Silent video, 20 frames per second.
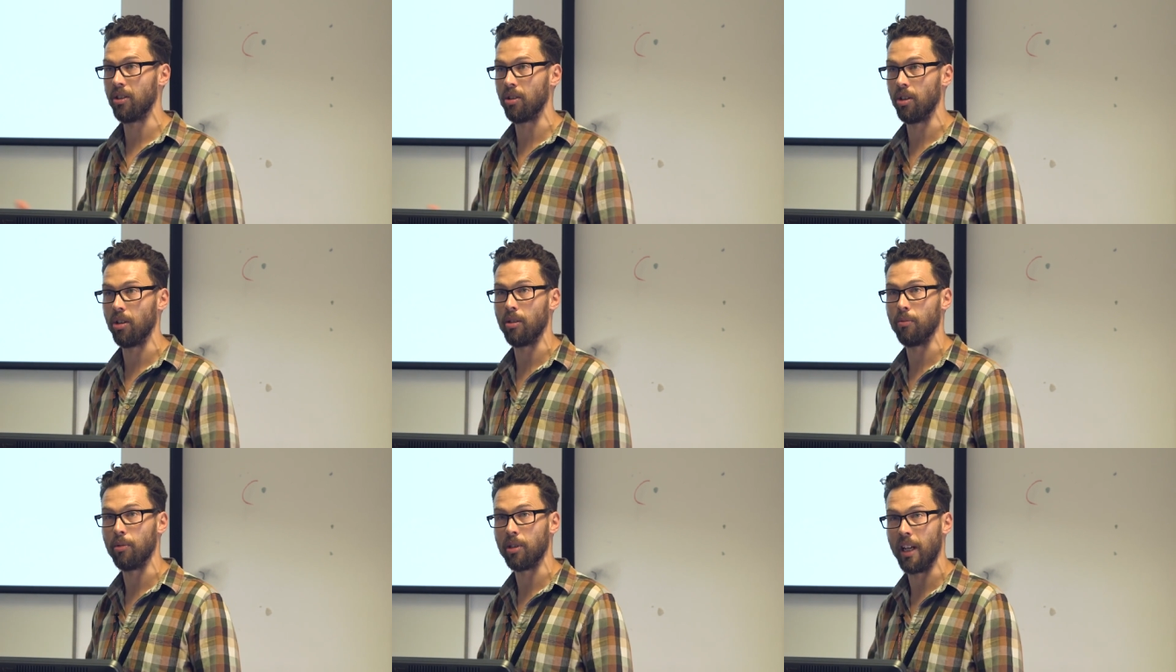
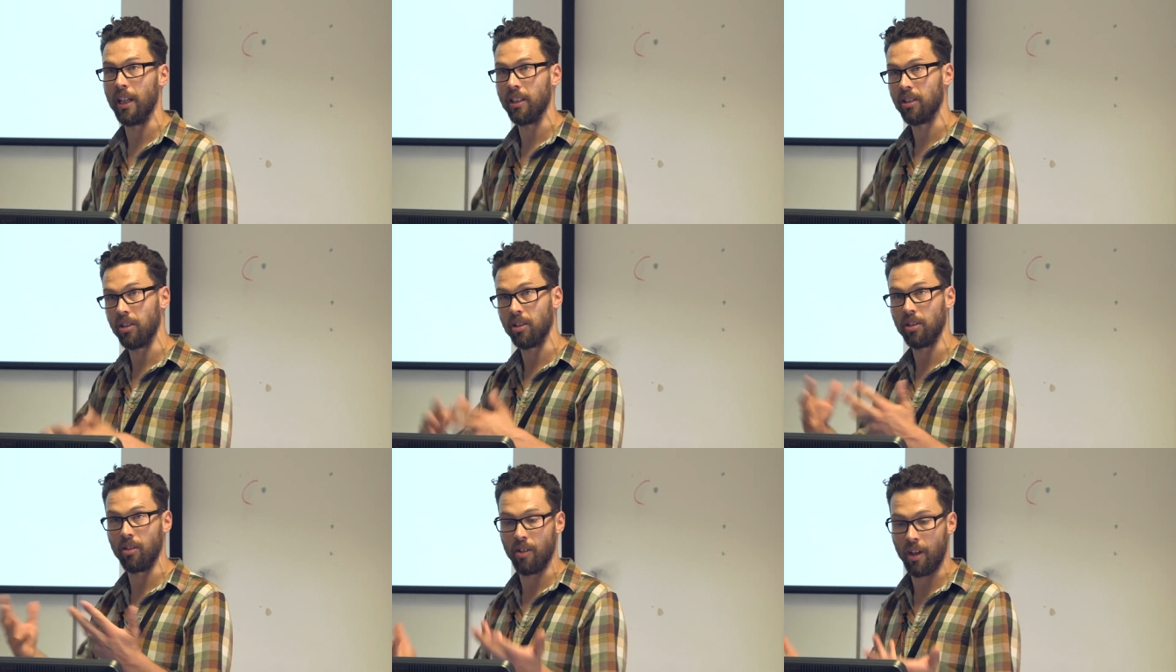
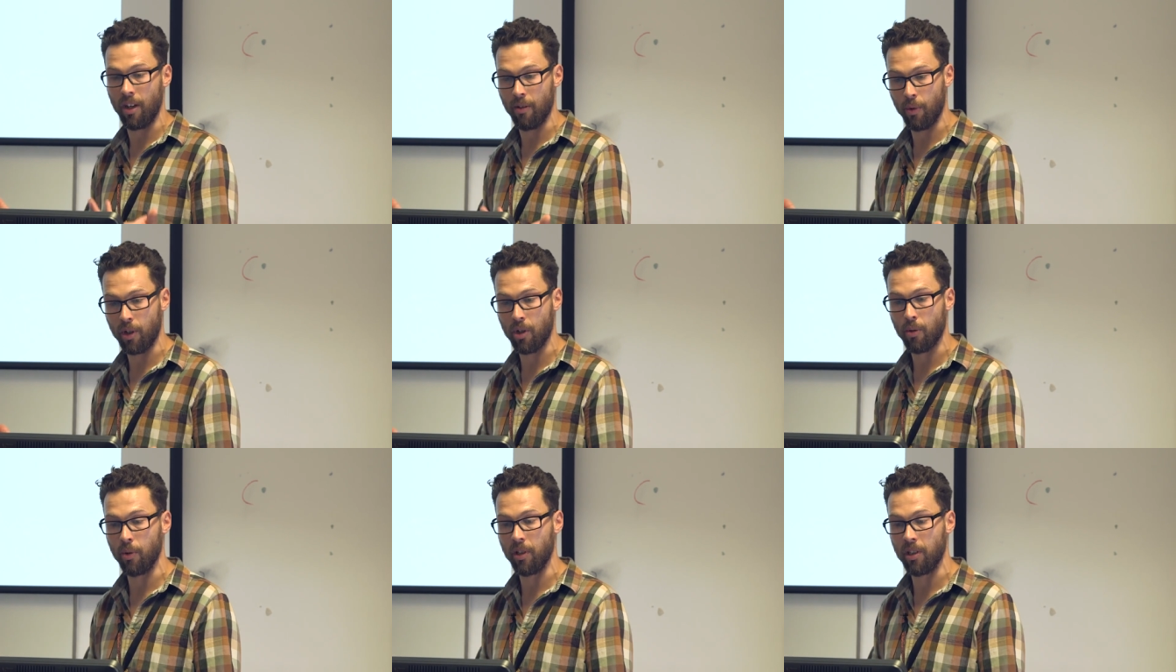circumstances around
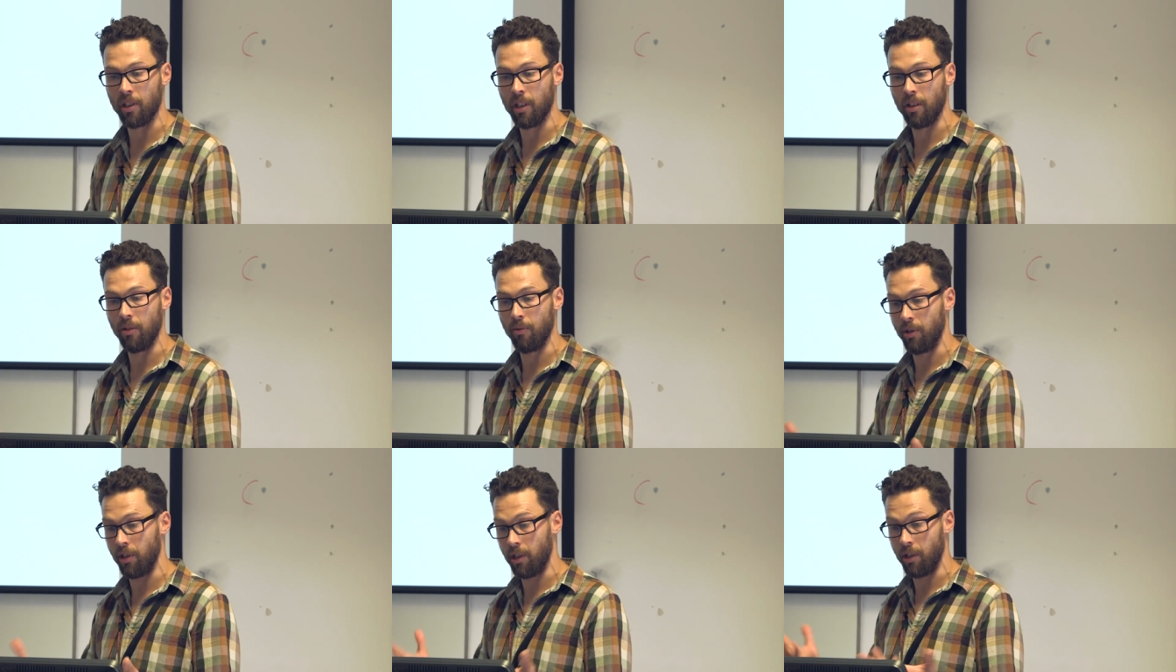which we
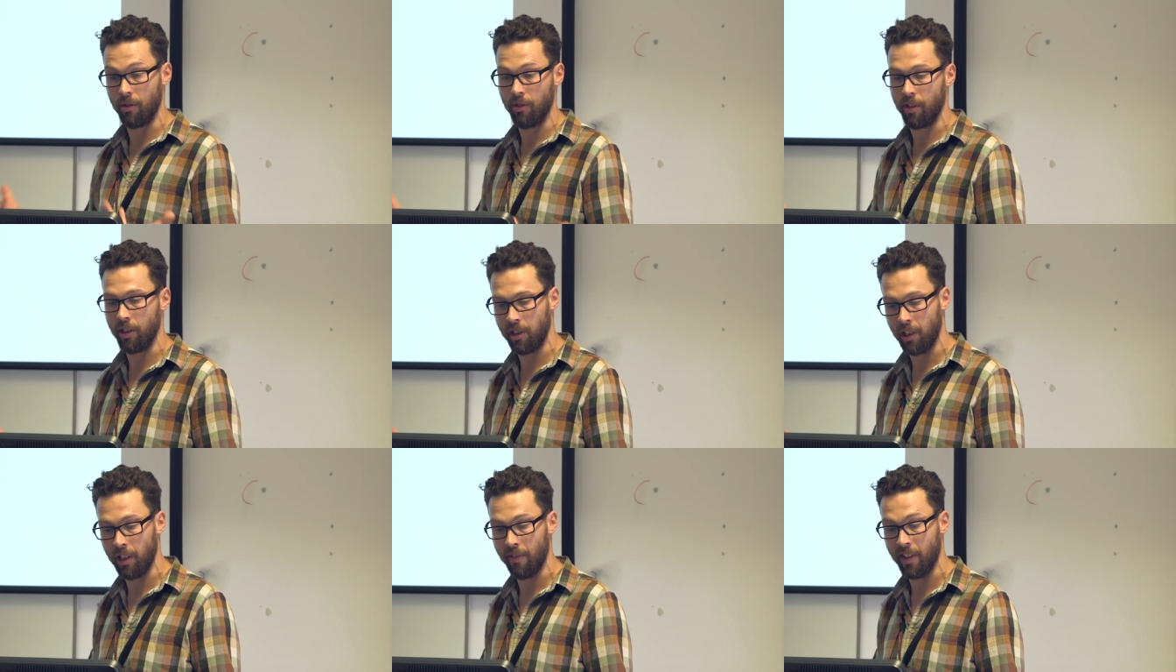
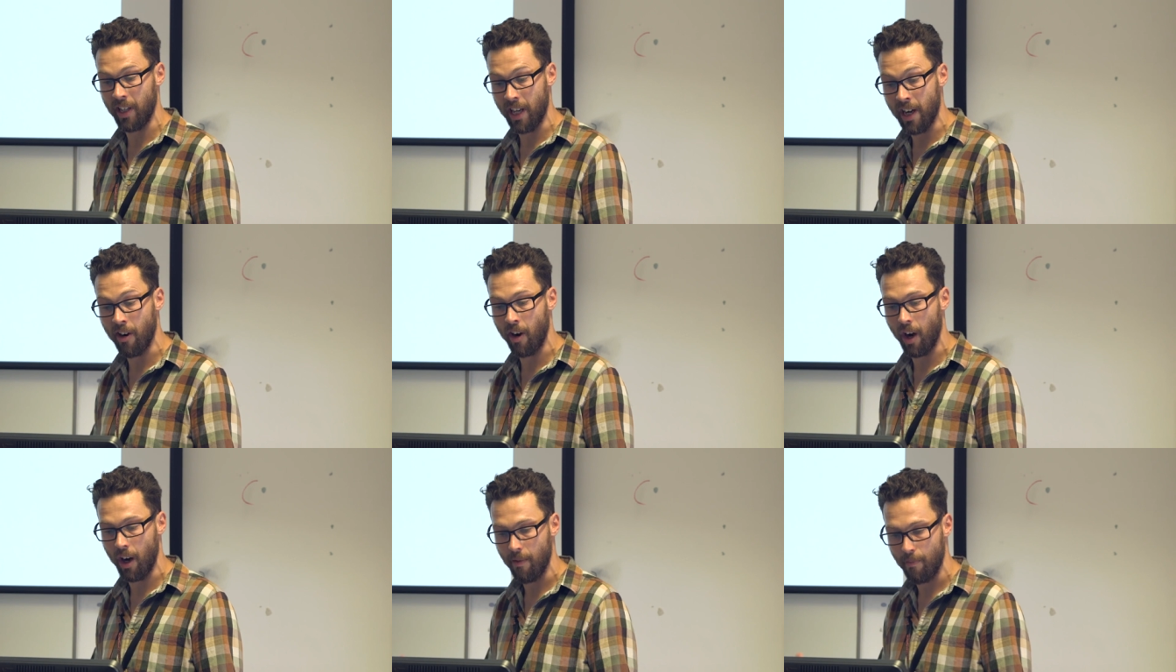receive an
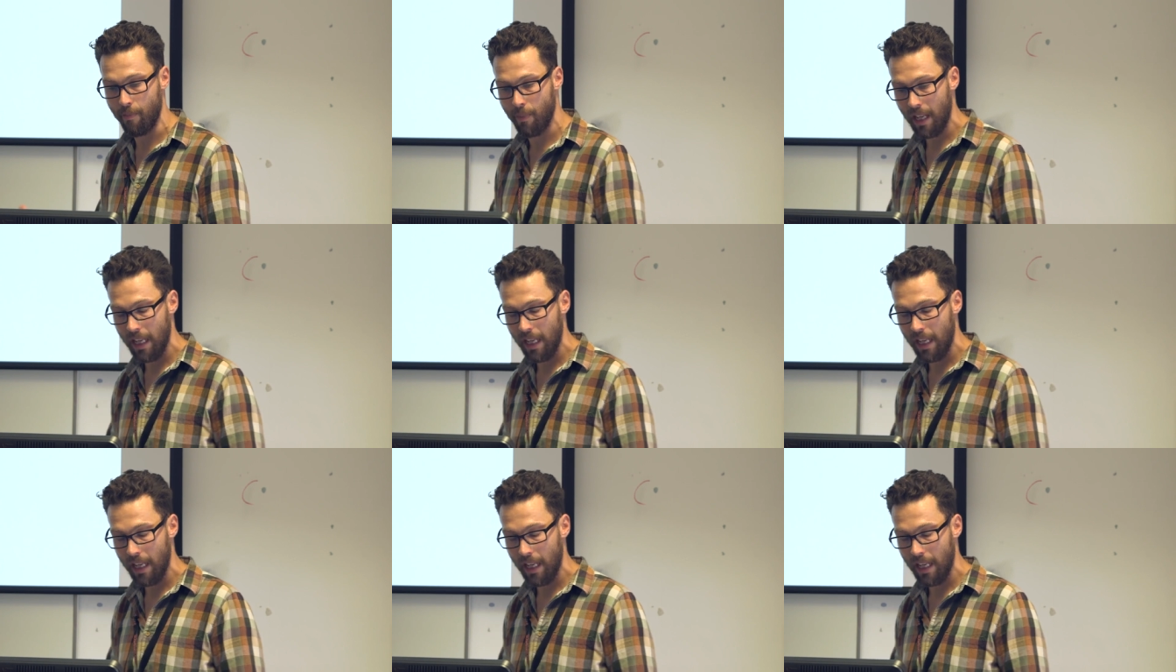error.